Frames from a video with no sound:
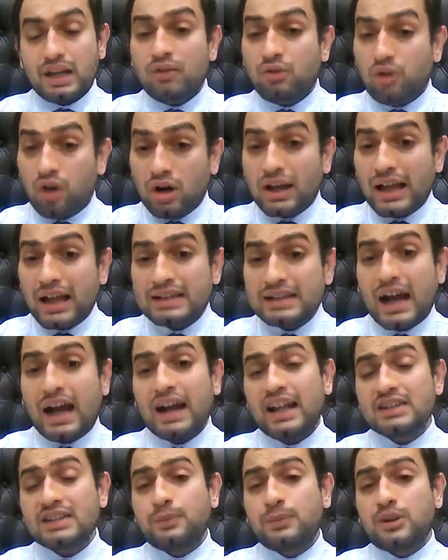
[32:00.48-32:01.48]
work as
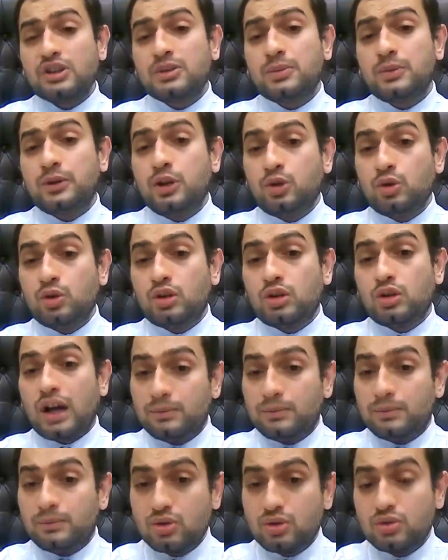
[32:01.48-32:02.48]
hard as possible to
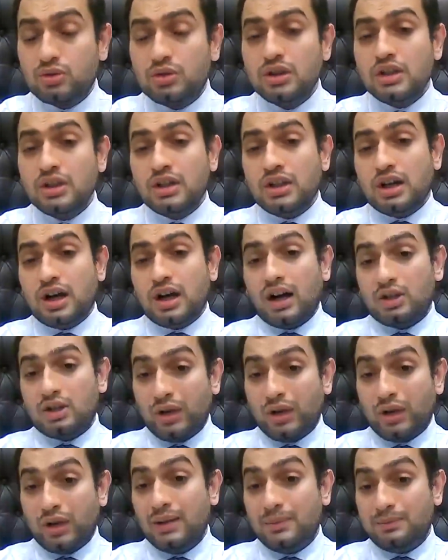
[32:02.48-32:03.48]
come to
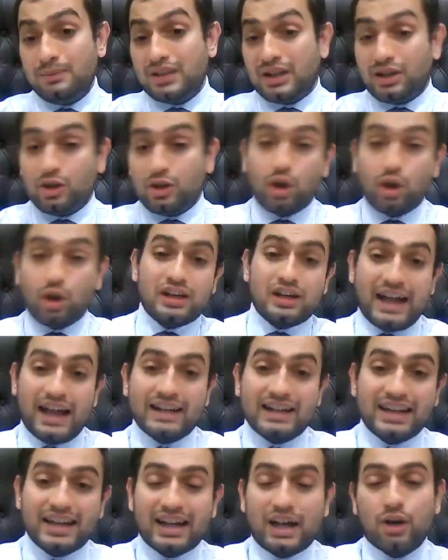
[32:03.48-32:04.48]
help your
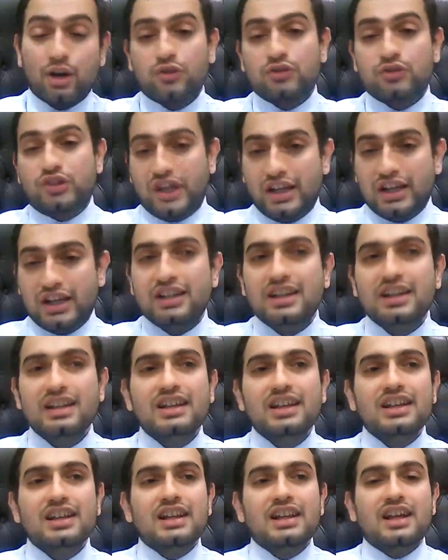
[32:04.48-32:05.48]
client get out of jail.
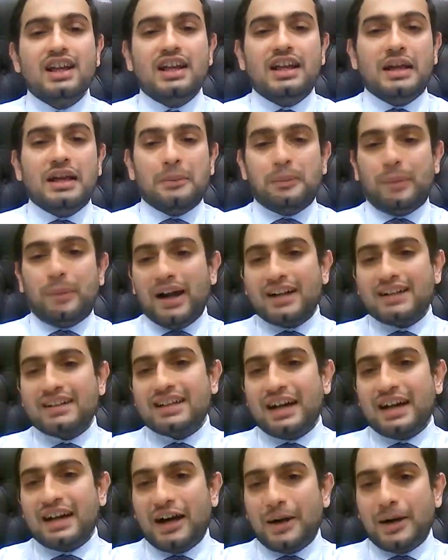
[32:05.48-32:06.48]
But
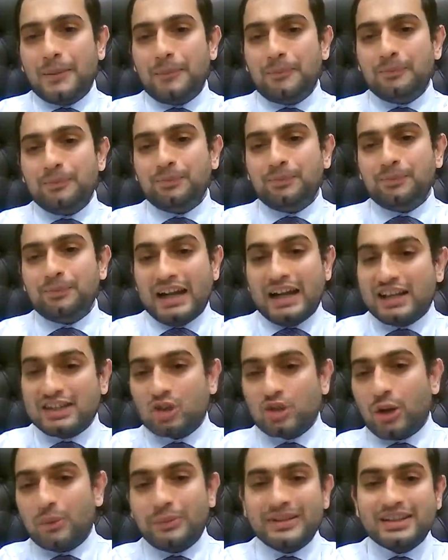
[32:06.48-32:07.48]
that does
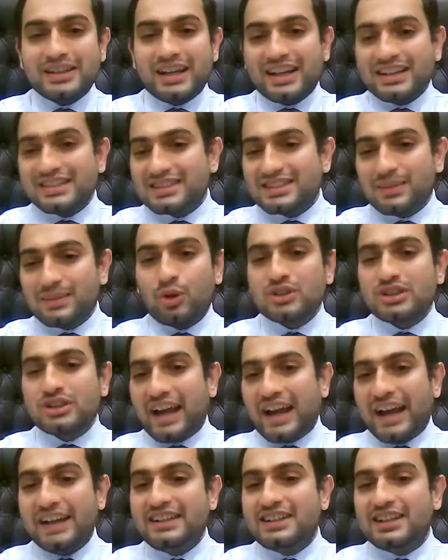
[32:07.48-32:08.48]
not mean that it's the most
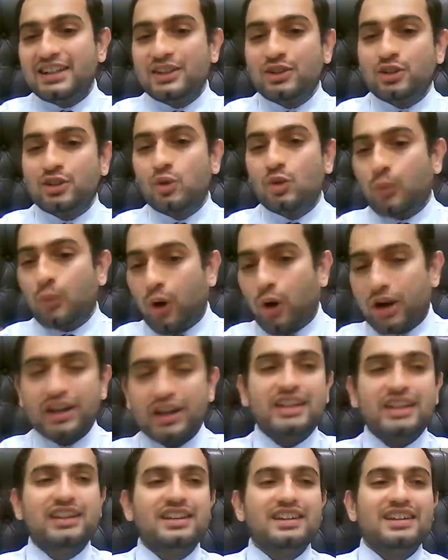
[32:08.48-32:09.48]
right thing to do
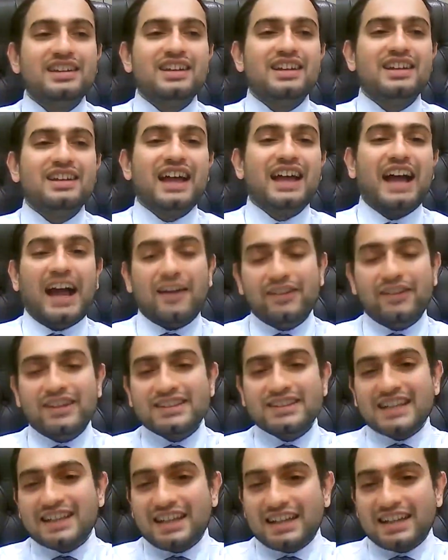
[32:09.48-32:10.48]
morally. Having
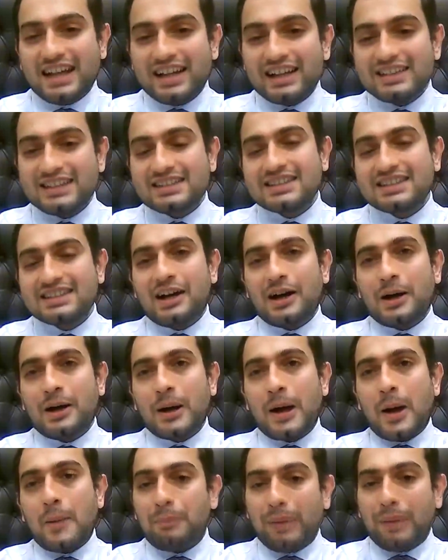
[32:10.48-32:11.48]
said that, that is
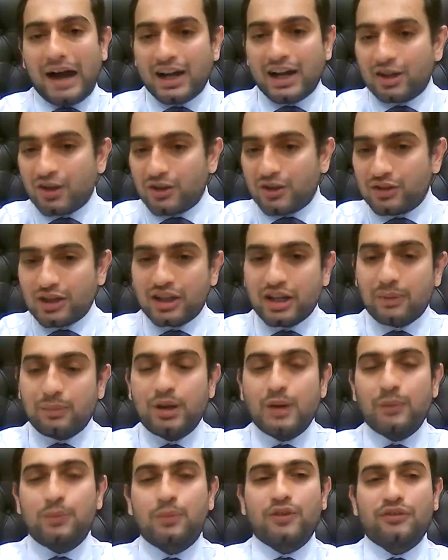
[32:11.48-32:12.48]
a part of the
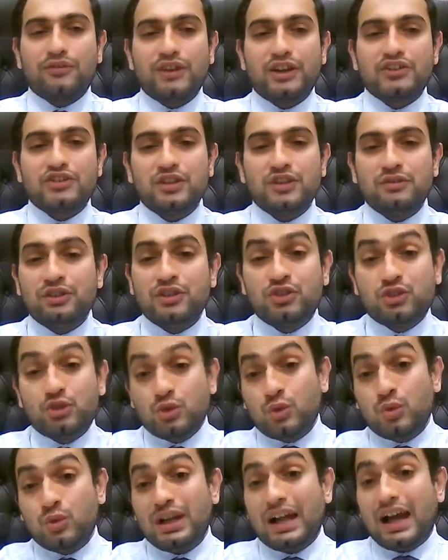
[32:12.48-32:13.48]
criminal profession which
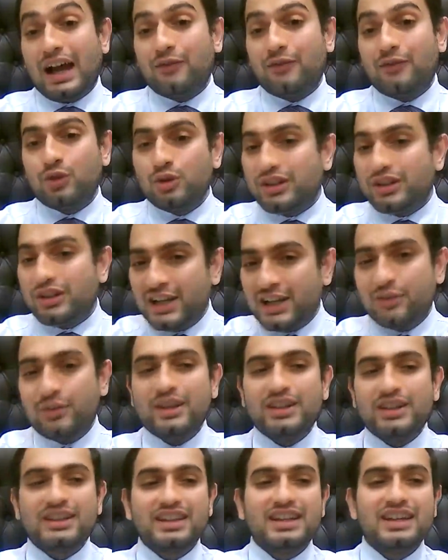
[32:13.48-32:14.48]
you will have to deal
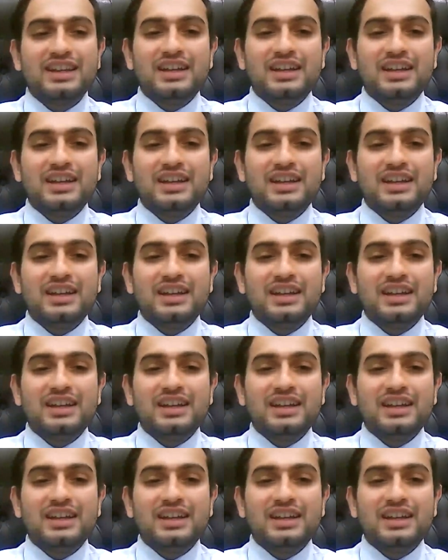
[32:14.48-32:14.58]
with